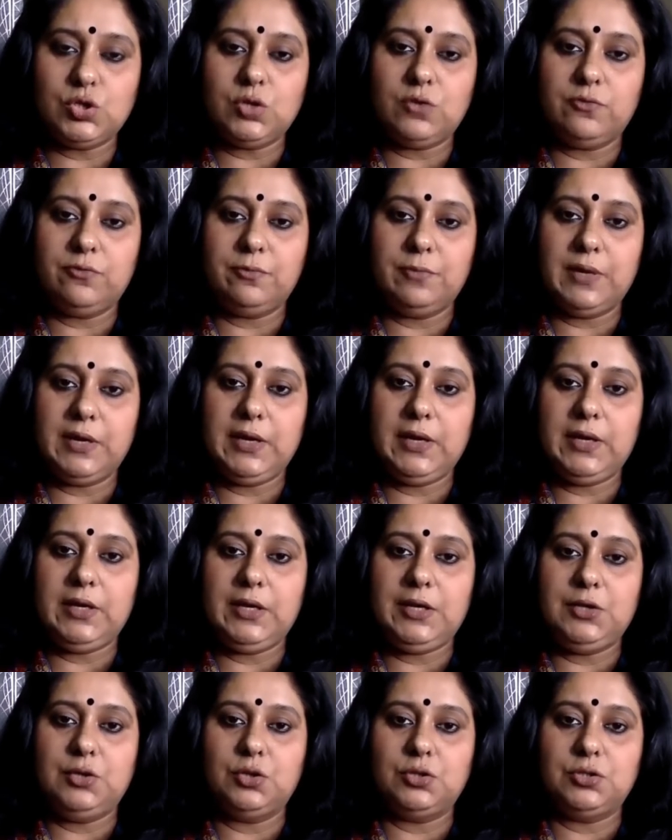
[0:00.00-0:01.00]
most of my
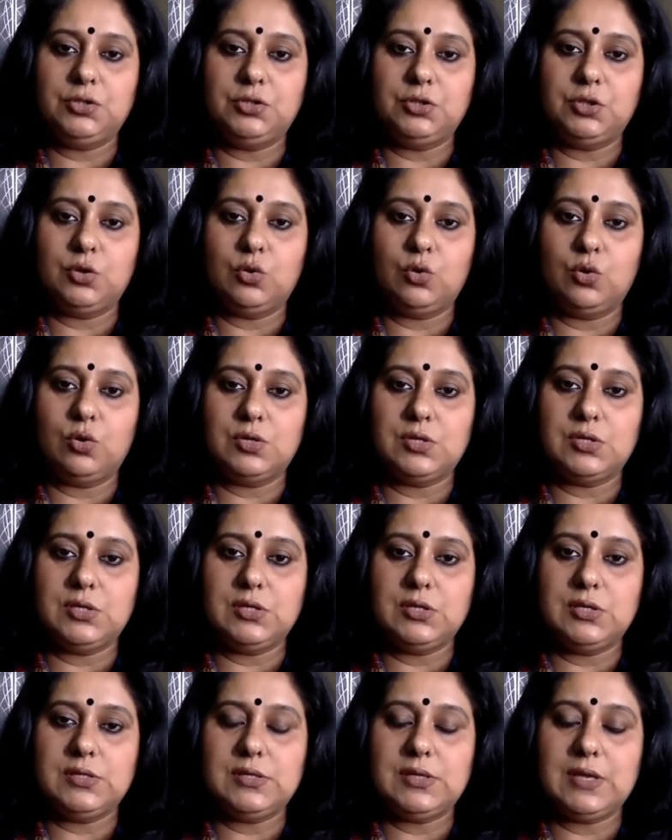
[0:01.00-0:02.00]
lead auditor
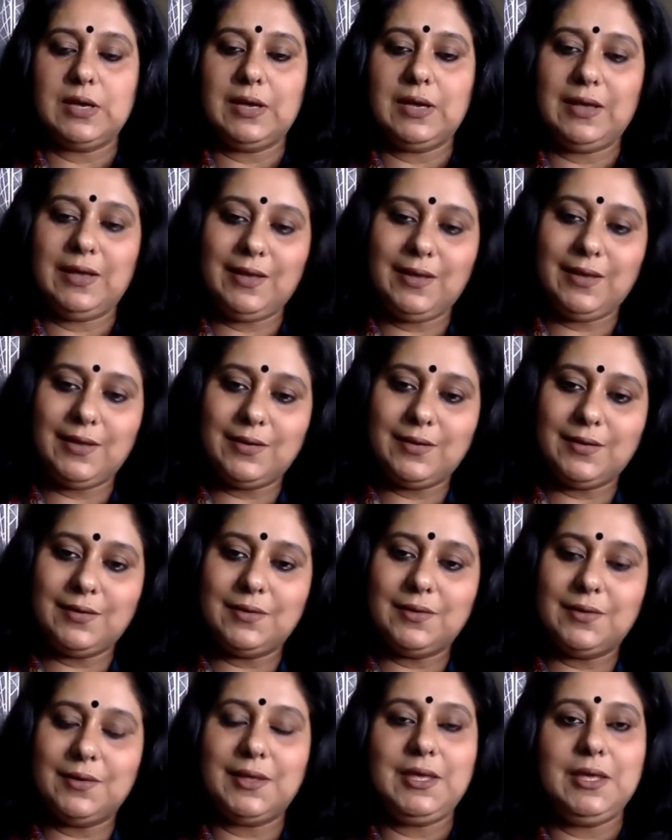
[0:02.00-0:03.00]
courses,
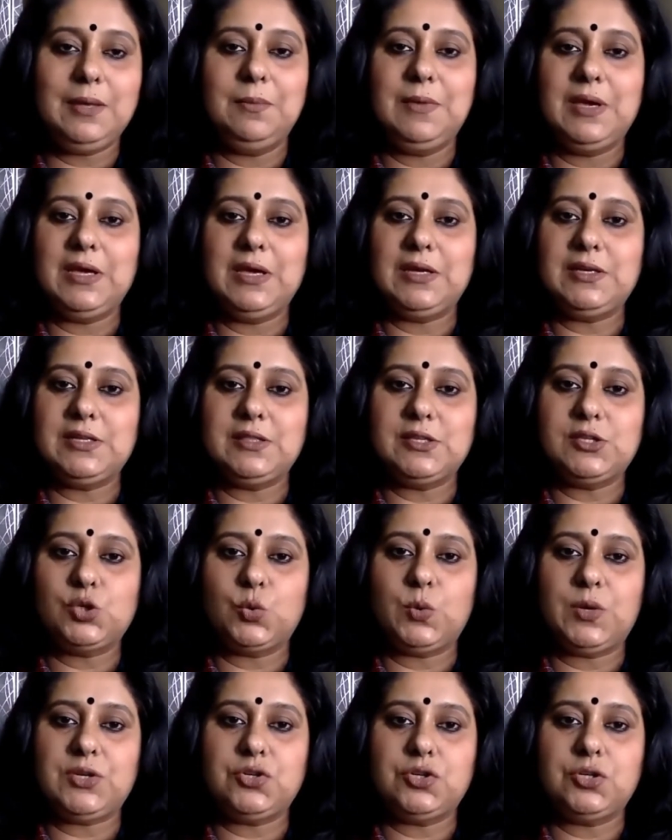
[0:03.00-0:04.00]
I keep getting this
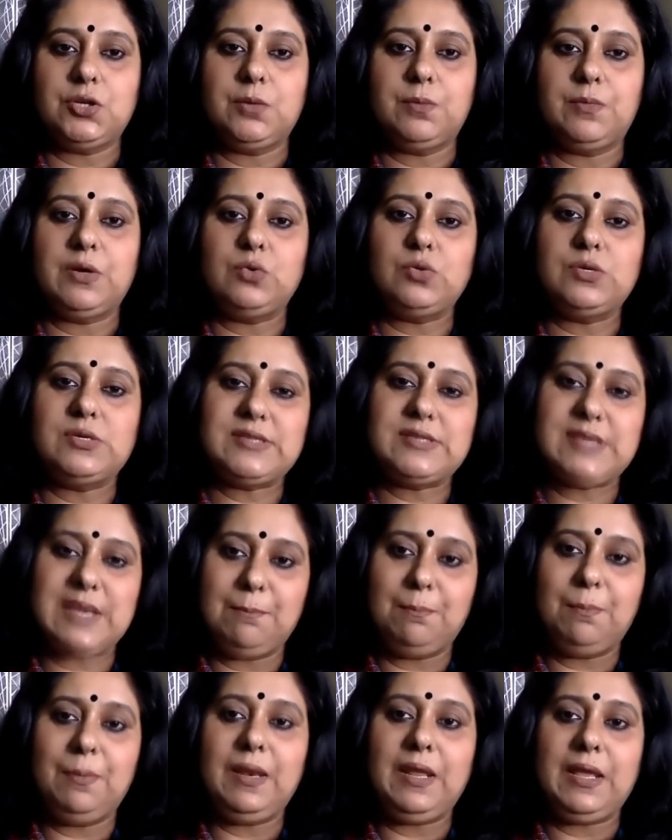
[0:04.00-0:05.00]
question about
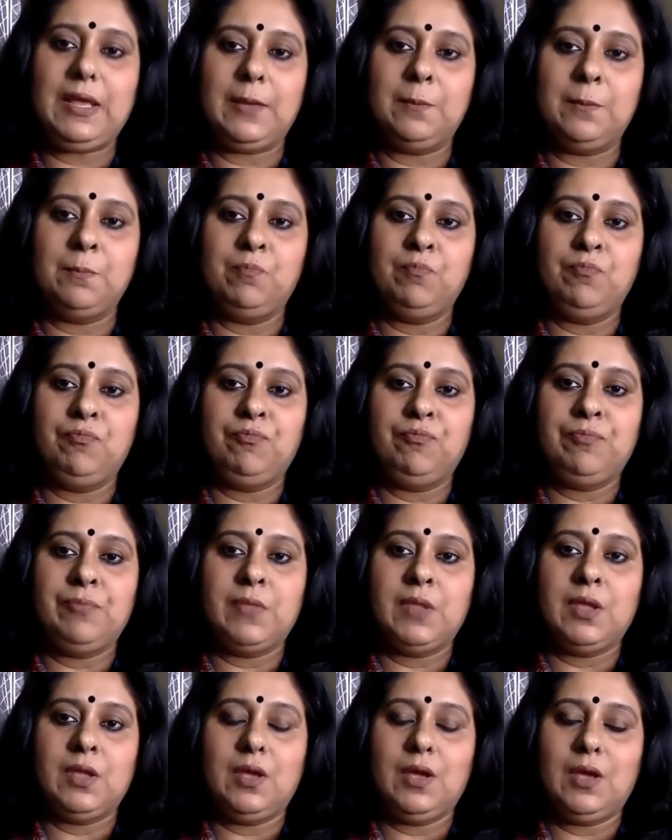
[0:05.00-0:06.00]
sampling.
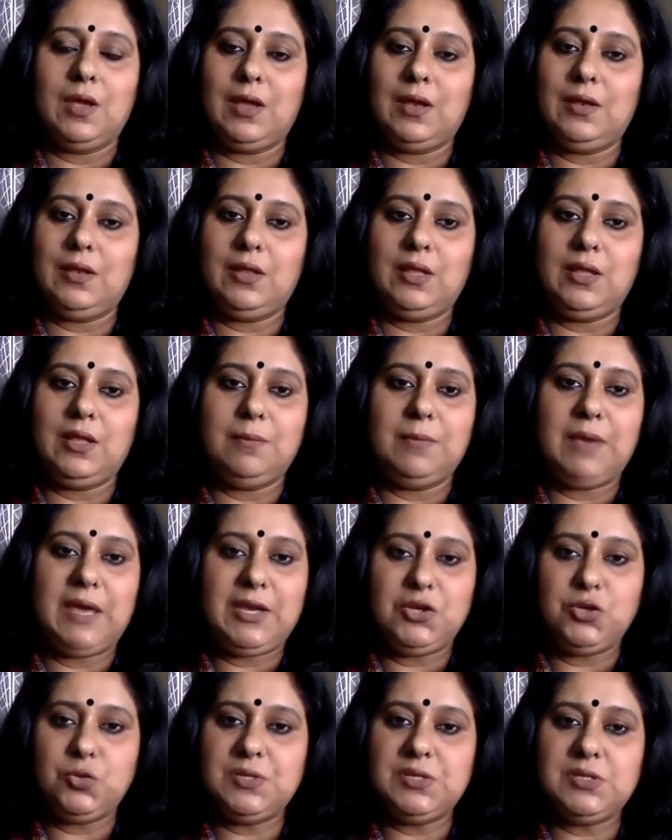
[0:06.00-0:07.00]
And the
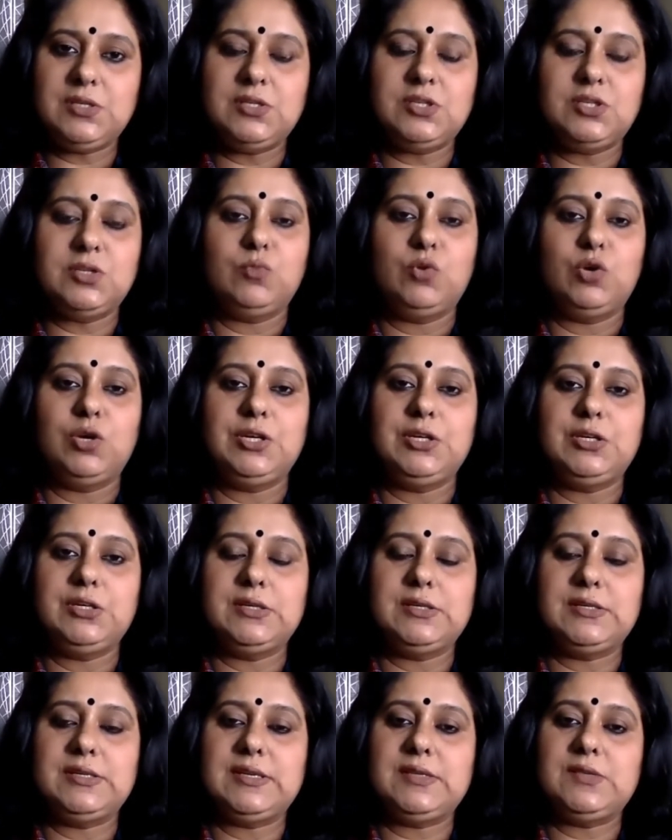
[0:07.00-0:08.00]
management system
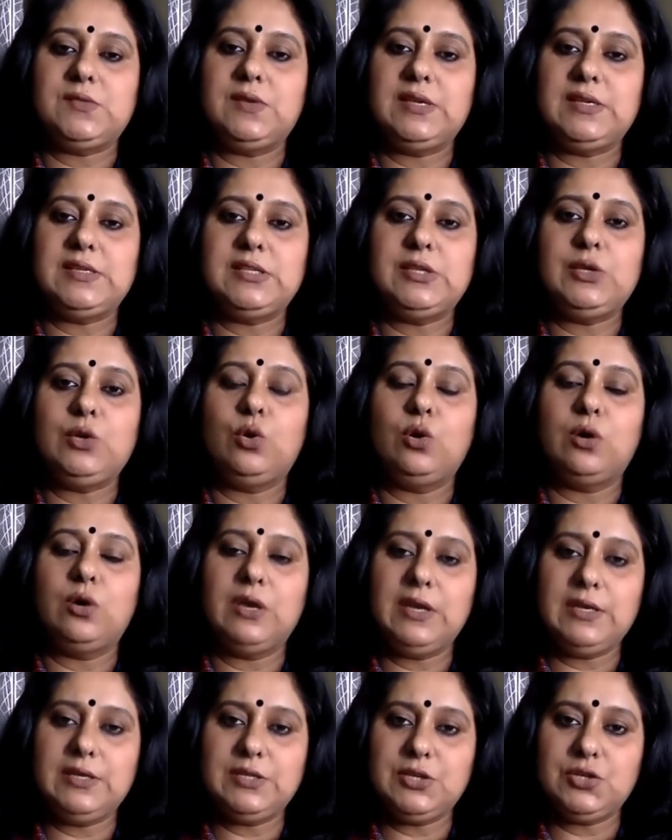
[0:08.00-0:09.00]
auditors, as well as the
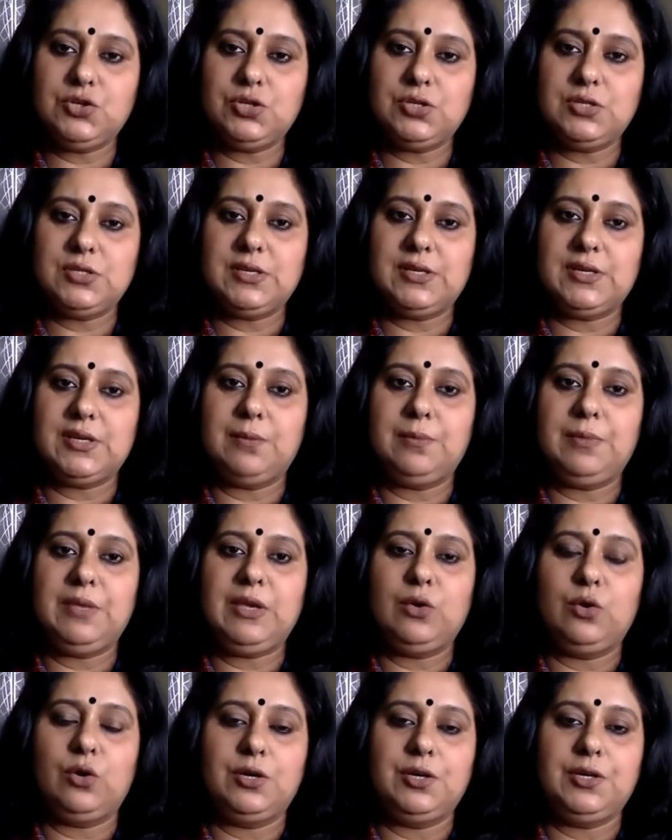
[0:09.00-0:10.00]
organizations that are
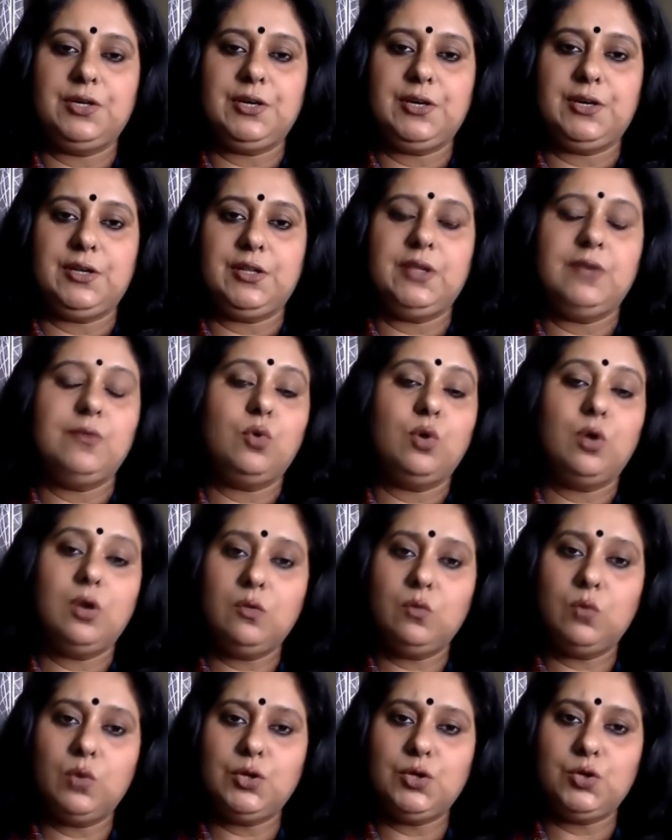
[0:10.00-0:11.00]
being audited, they all
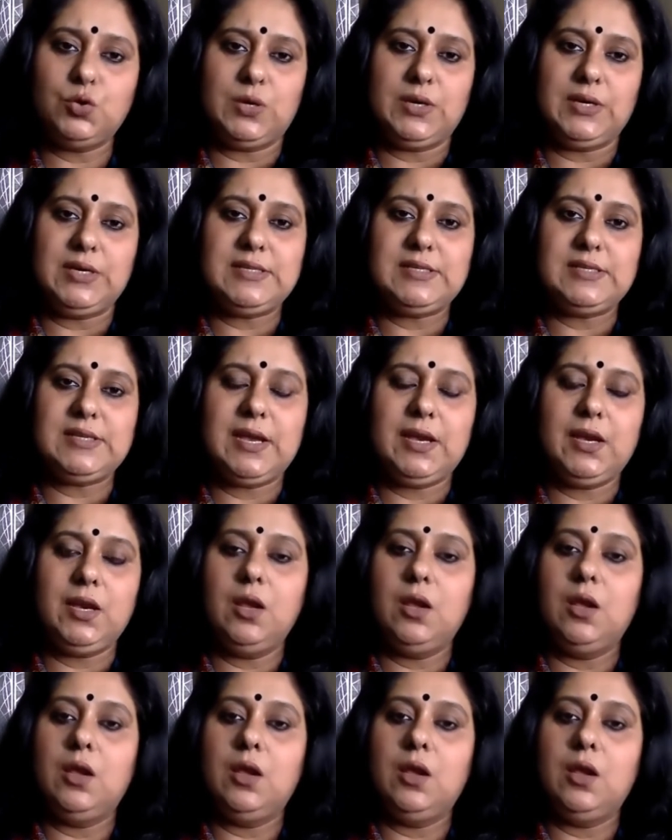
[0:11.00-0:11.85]
want to understand